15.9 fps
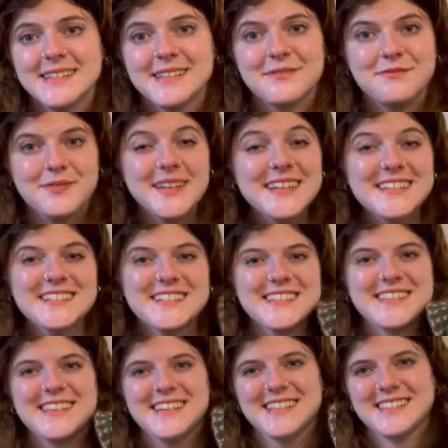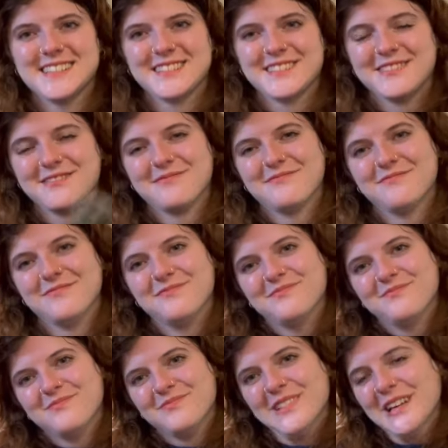to finish this
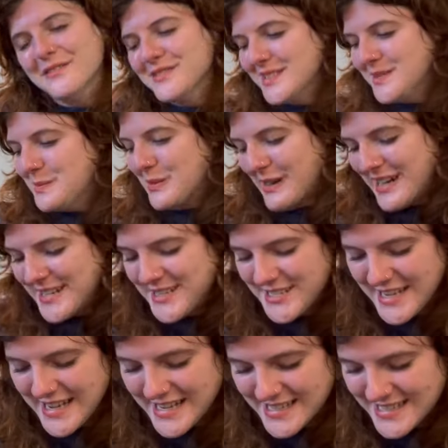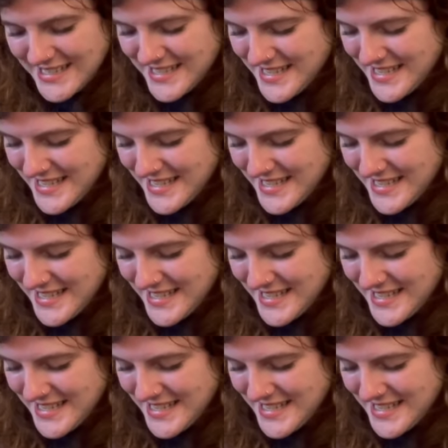lovely project.